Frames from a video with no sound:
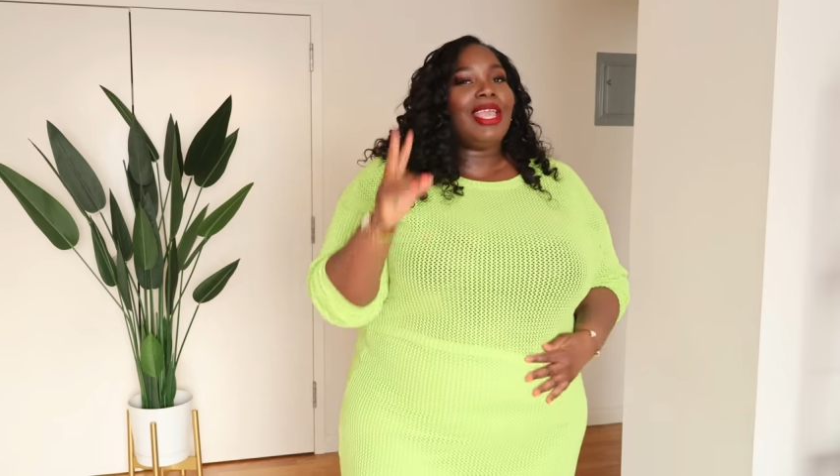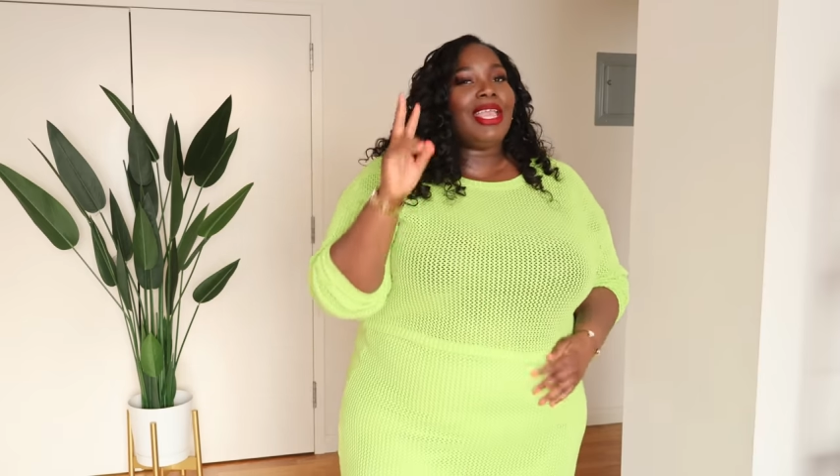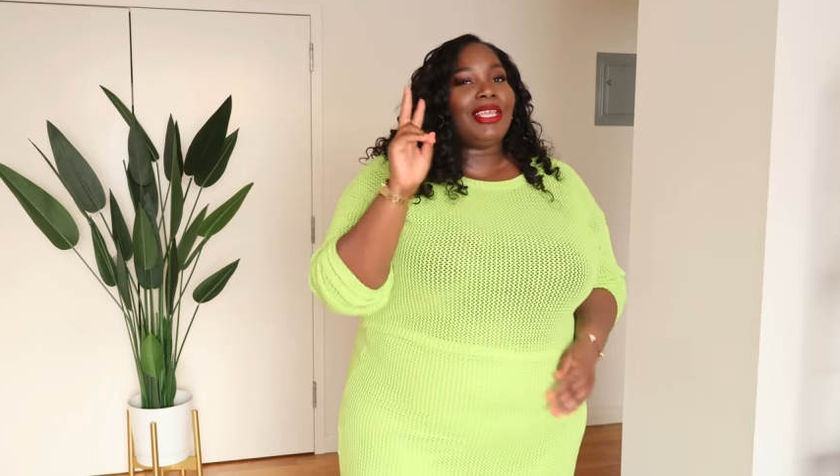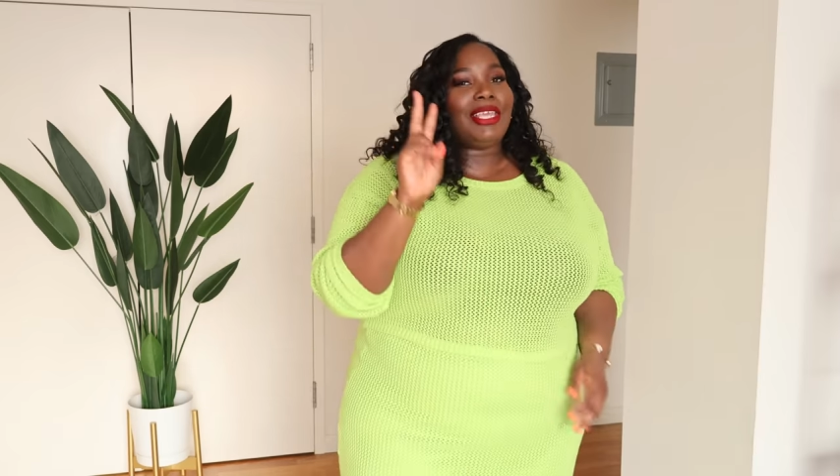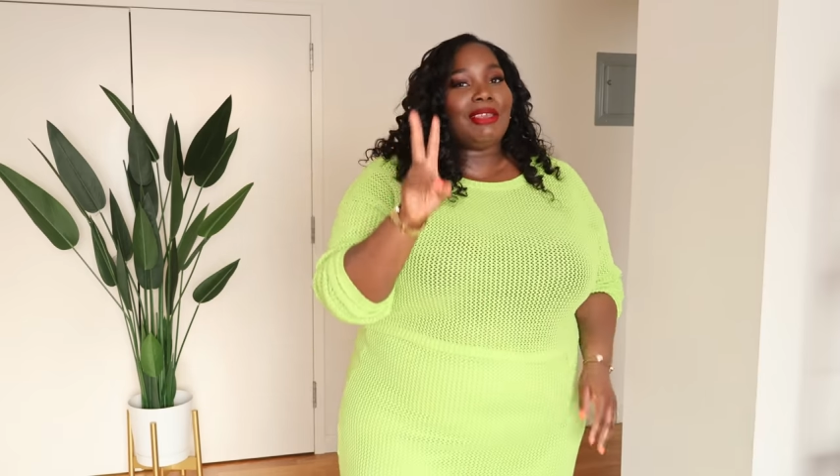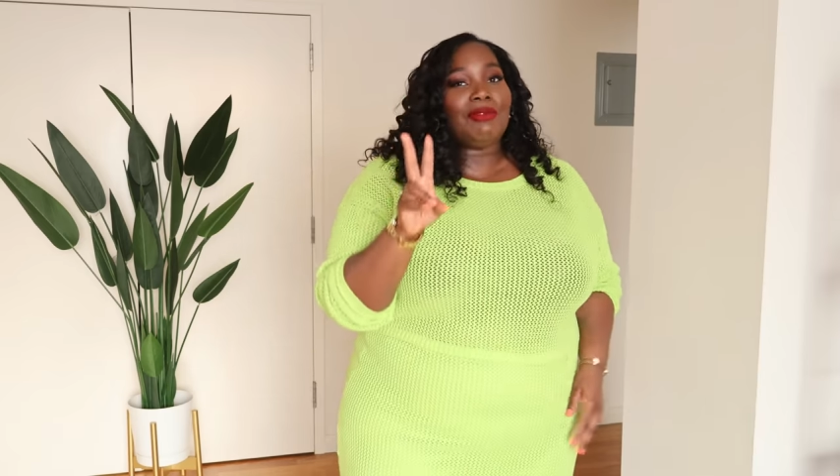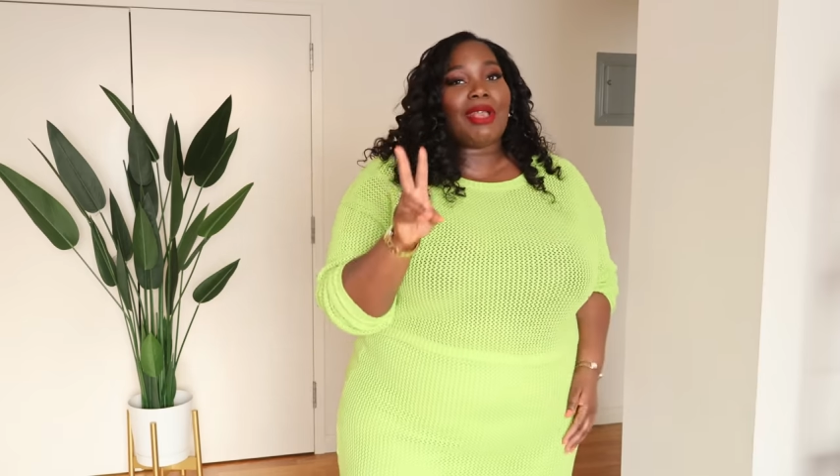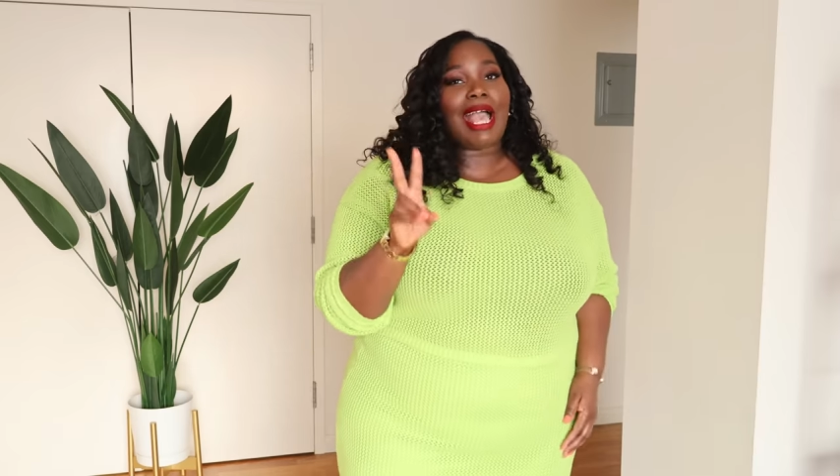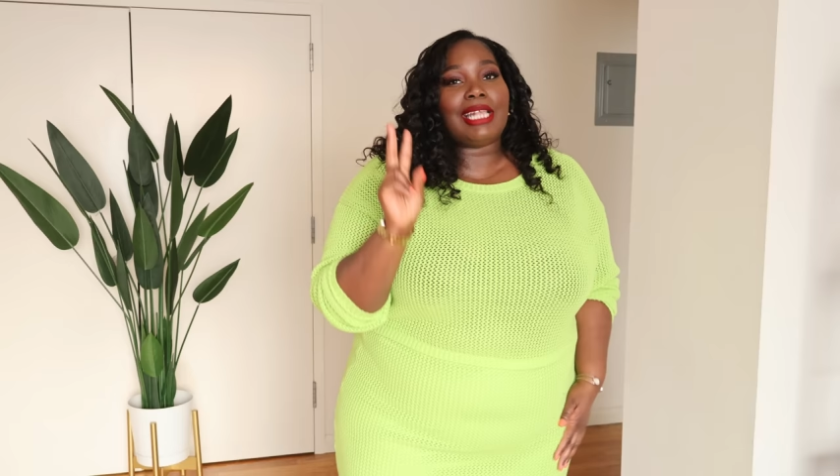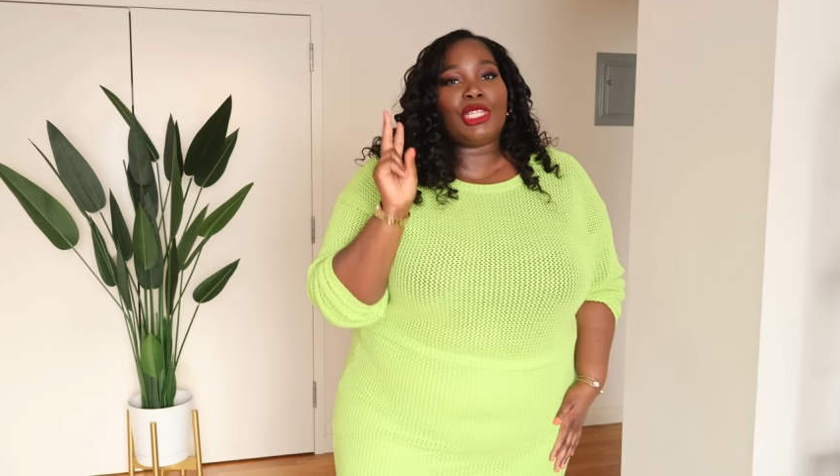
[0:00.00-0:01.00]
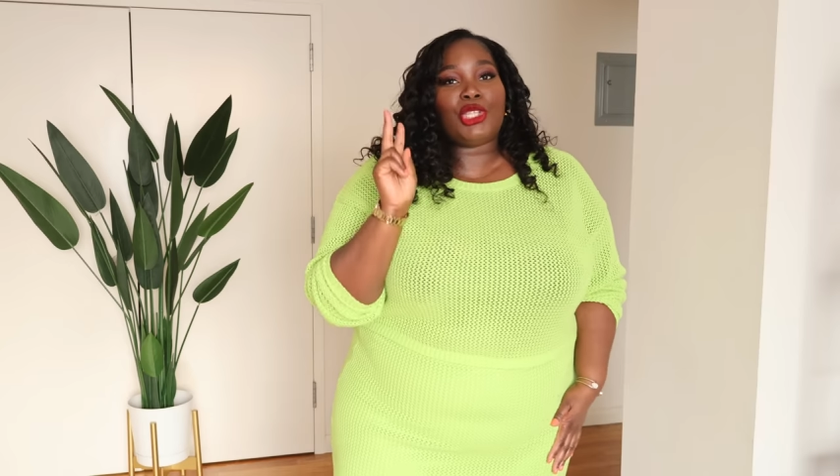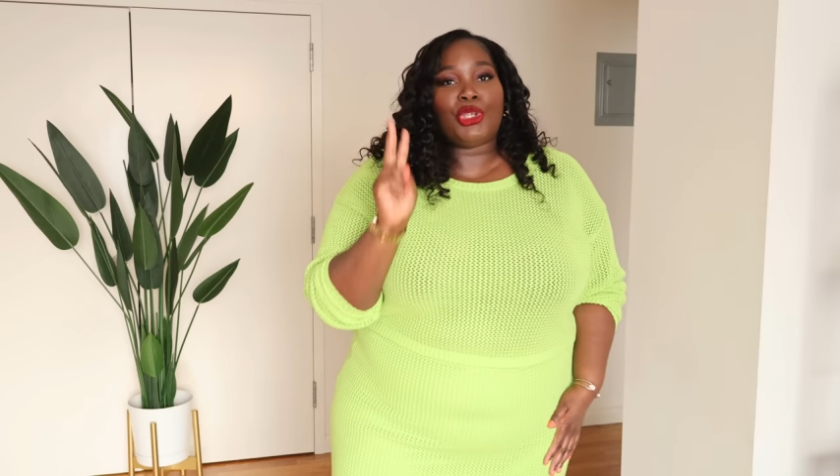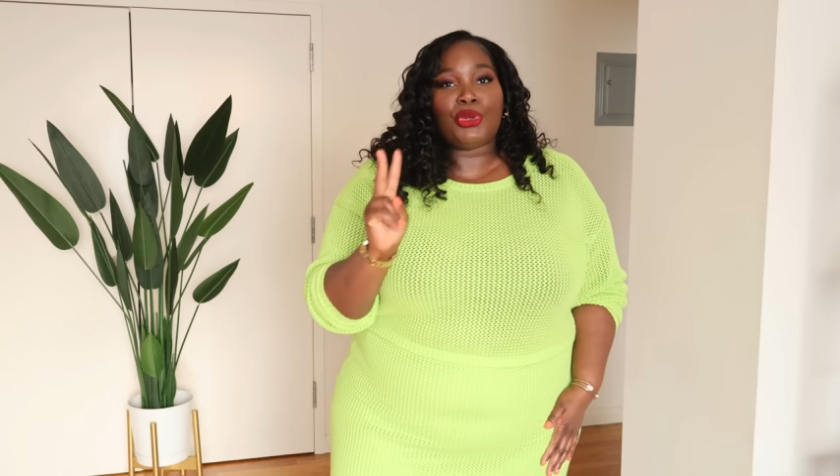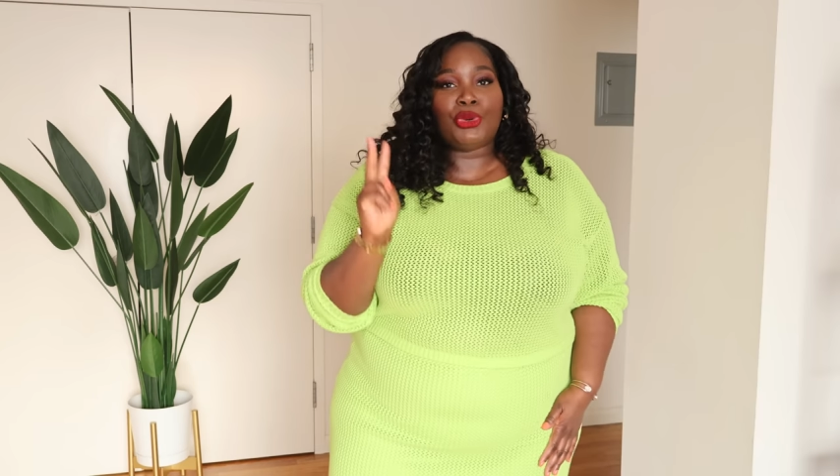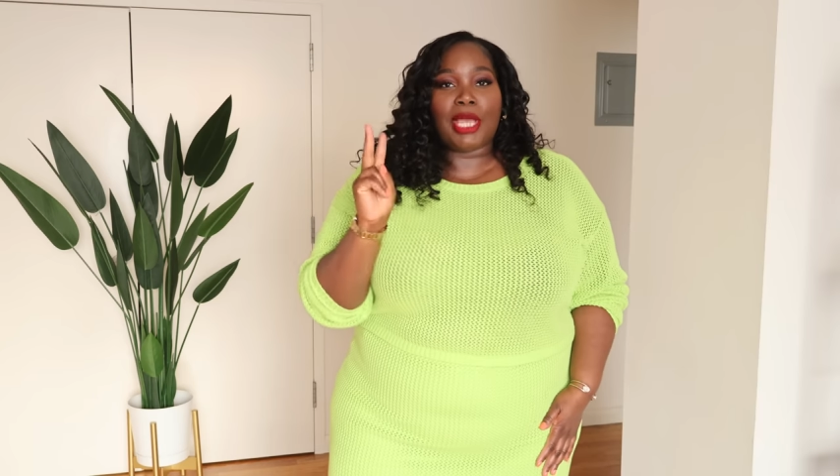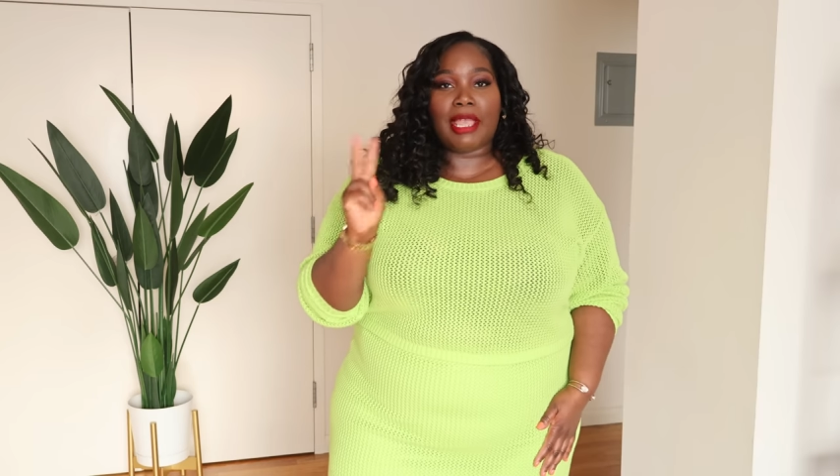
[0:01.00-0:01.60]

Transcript: and give you guys two